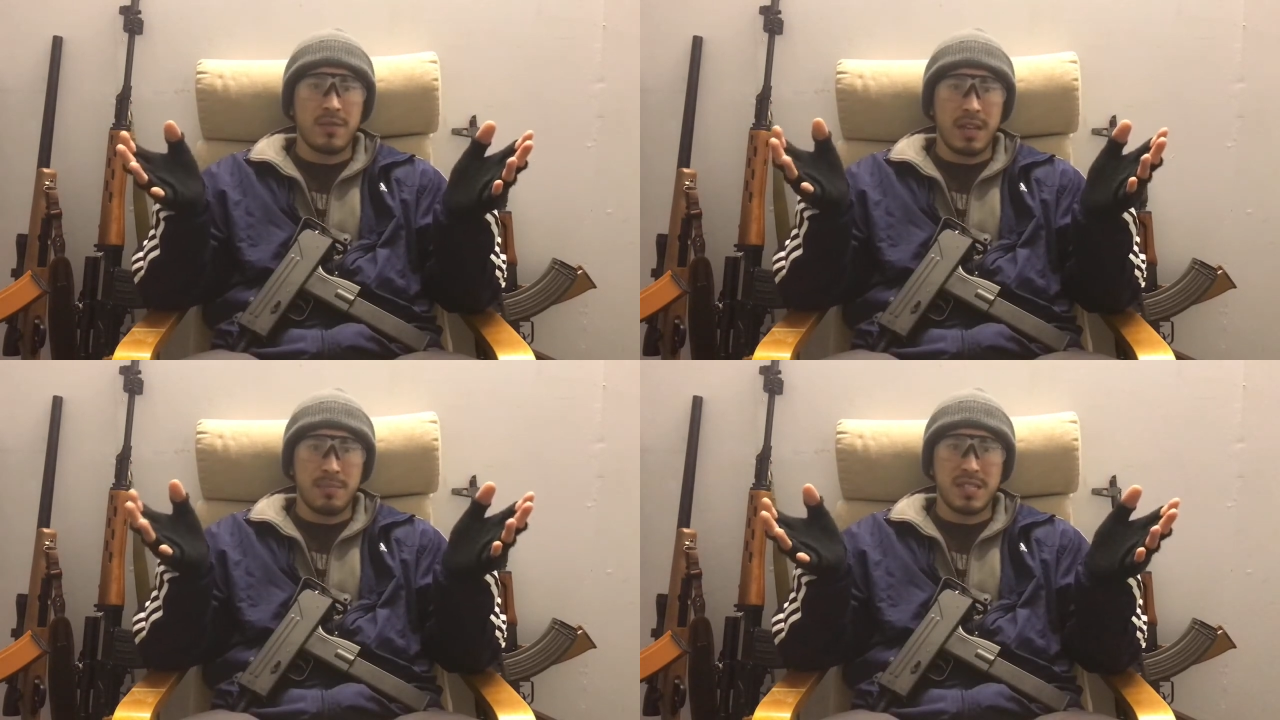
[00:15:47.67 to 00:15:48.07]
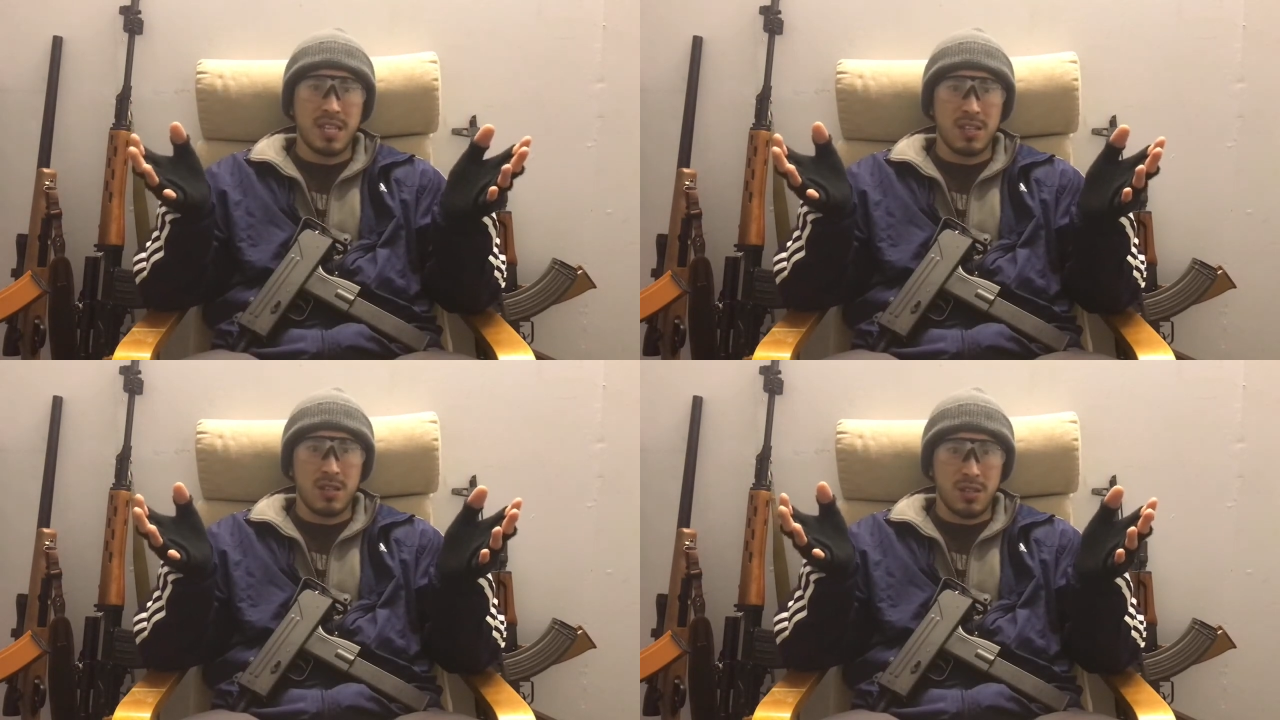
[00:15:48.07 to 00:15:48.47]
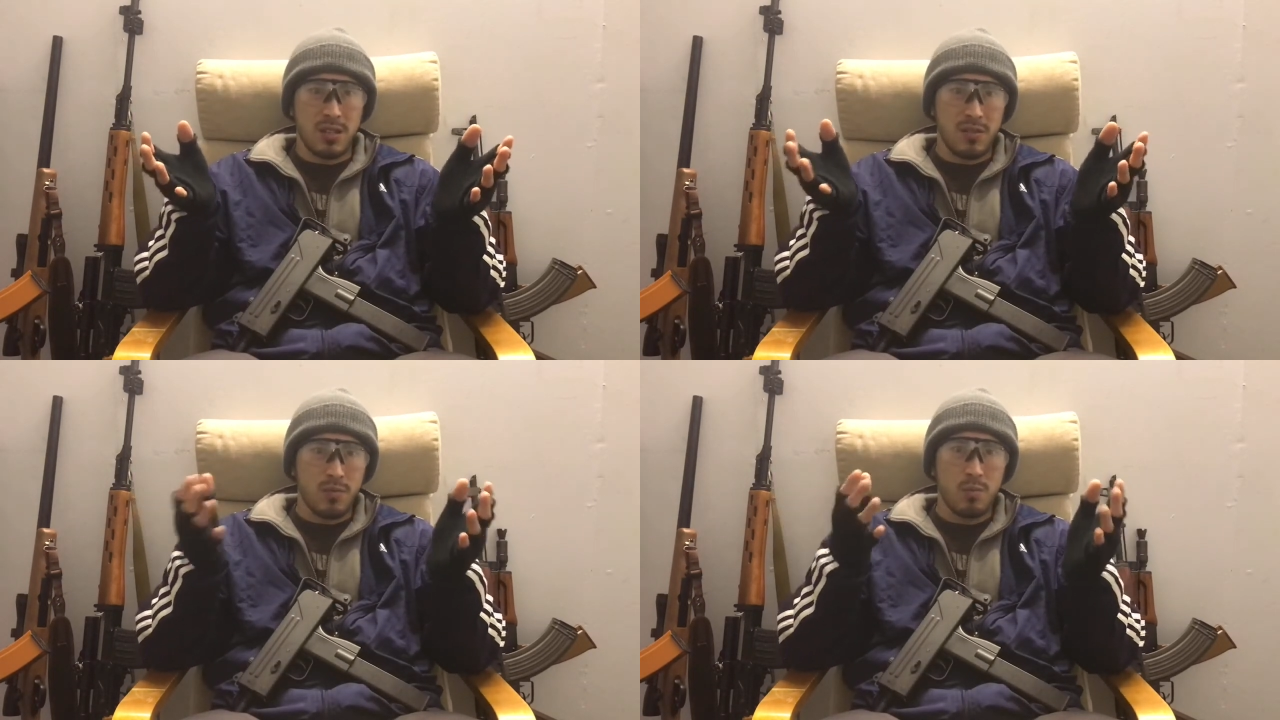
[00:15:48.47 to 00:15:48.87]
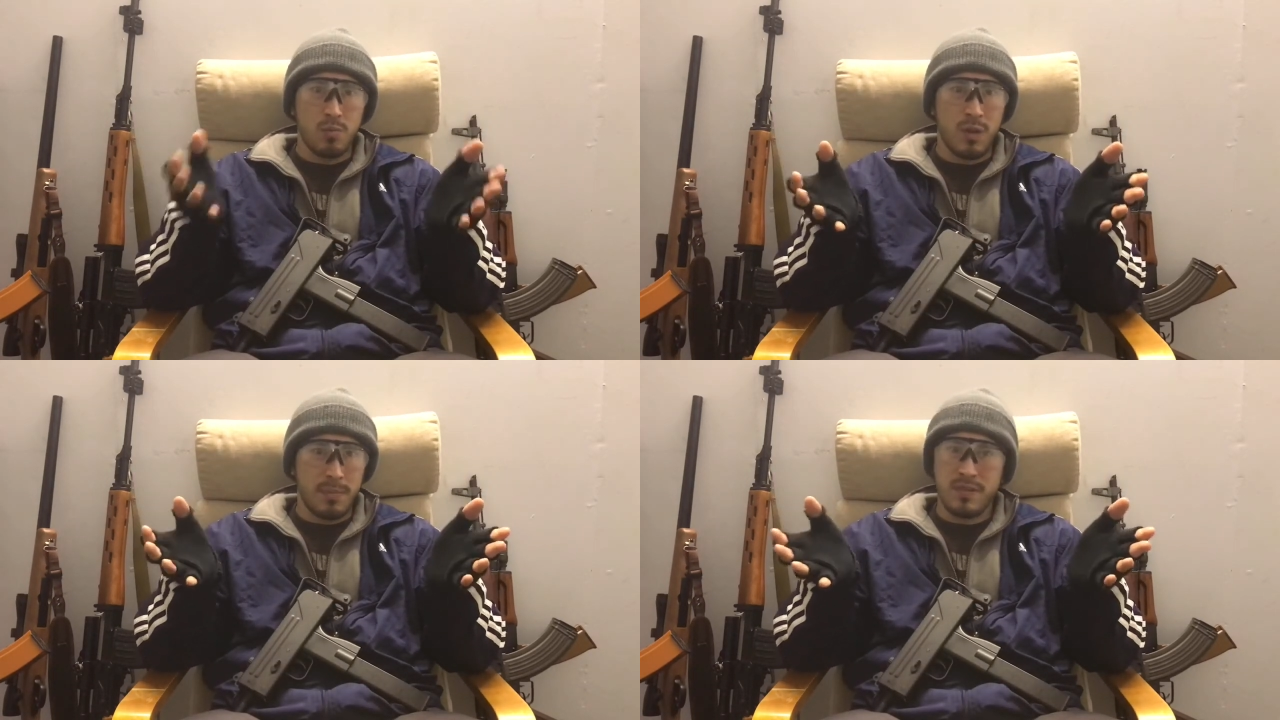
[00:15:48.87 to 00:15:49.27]
that particular
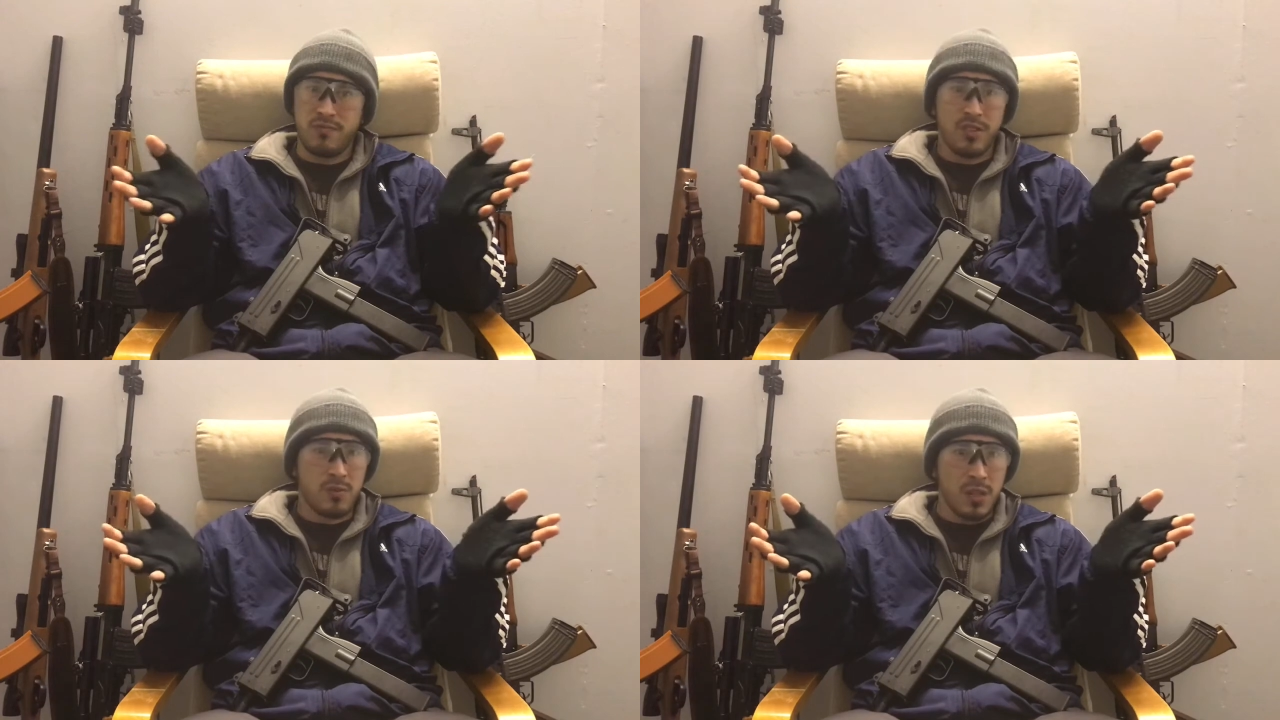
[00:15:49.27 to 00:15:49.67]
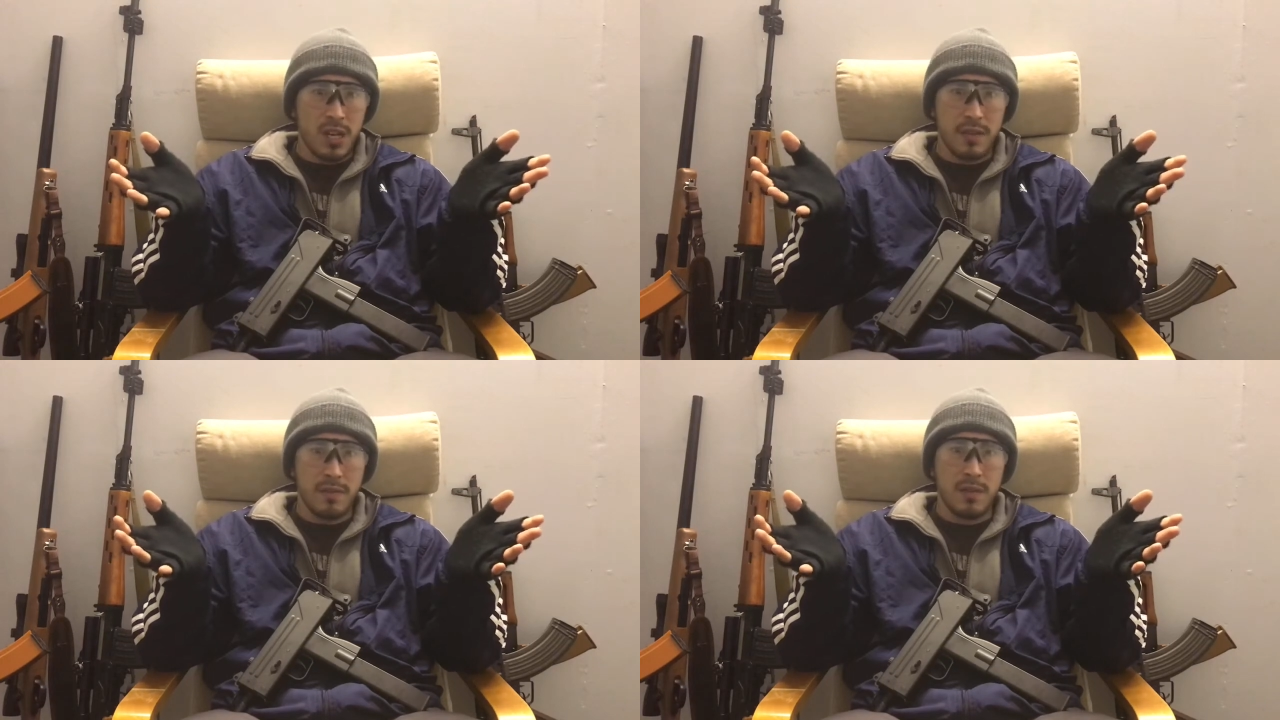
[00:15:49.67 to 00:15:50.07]
weapon in real life,